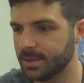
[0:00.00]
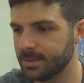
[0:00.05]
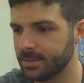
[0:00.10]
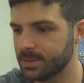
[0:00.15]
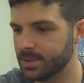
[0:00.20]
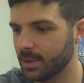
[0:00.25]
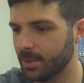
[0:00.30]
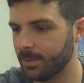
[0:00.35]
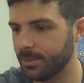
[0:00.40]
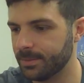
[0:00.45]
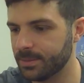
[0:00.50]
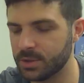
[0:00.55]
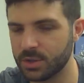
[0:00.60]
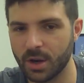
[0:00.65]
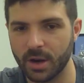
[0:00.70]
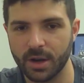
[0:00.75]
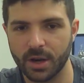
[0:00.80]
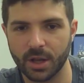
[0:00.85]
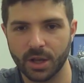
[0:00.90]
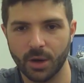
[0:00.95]
So,
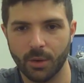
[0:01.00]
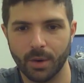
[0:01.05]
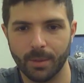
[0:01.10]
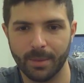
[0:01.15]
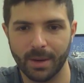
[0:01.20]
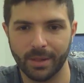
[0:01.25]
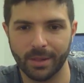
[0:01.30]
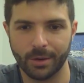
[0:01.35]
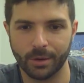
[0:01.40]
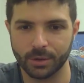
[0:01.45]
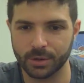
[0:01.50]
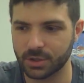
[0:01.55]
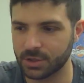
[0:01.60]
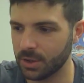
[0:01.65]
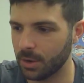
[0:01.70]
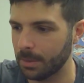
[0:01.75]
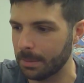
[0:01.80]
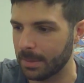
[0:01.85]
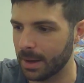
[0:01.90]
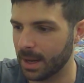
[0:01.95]
sorry to go on my little
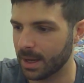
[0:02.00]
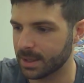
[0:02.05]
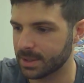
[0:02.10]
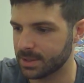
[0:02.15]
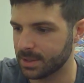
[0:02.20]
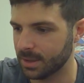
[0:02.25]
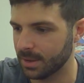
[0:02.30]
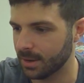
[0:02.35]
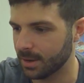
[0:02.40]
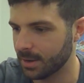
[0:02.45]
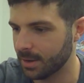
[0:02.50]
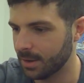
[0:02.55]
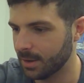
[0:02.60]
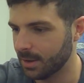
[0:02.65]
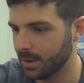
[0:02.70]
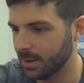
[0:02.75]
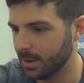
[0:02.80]
soapbox here.